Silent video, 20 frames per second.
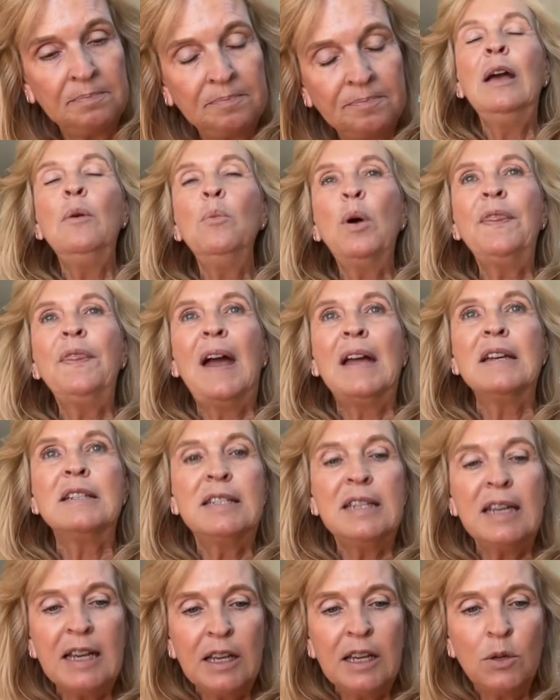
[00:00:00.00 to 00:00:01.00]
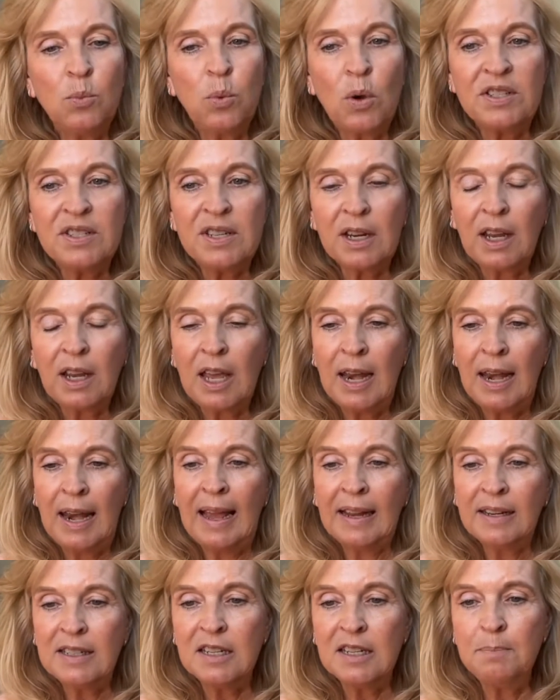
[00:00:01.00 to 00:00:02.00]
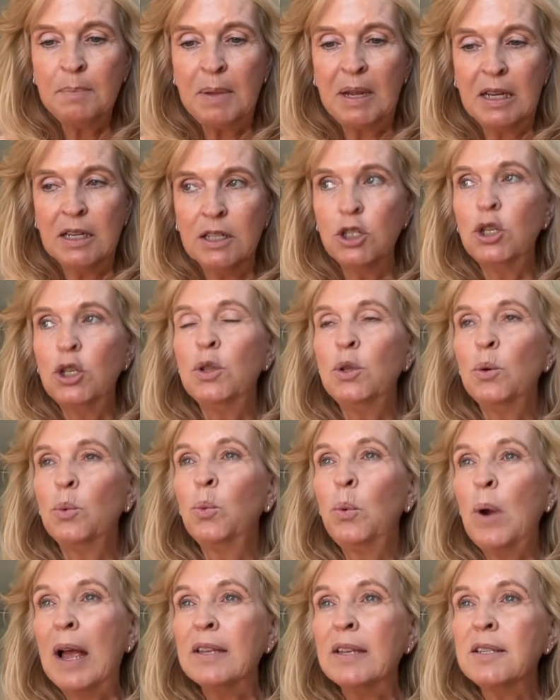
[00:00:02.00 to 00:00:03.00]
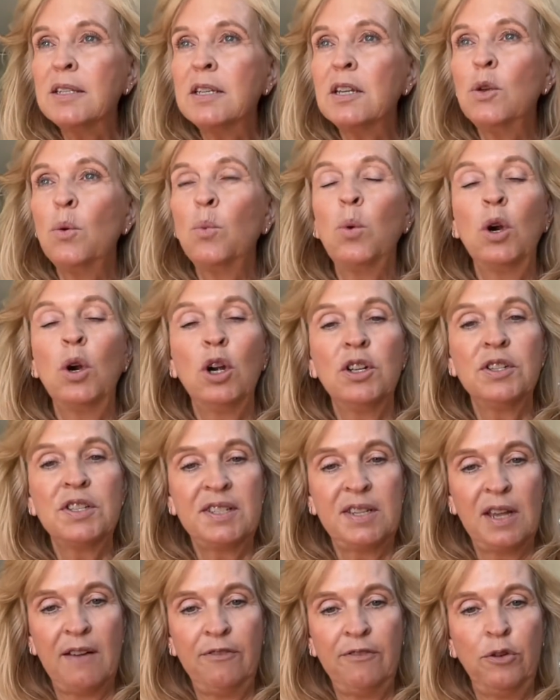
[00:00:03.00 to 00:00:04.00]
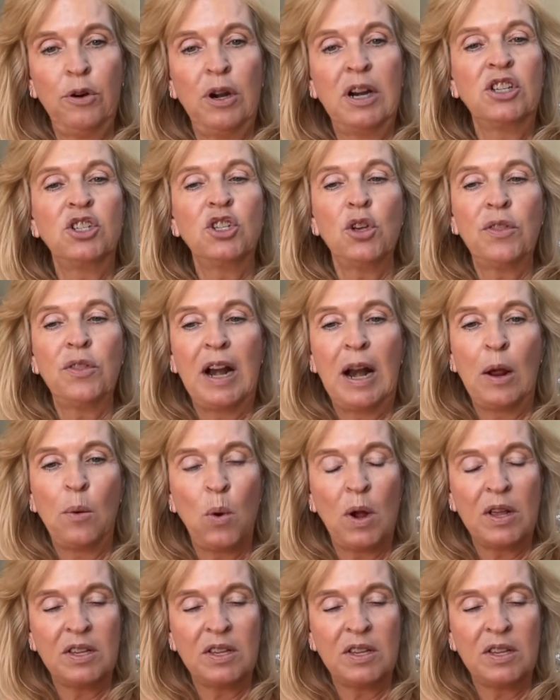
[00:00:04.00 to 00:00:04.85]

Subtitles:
And what that did was it connected me to the rest of the world suffering so that I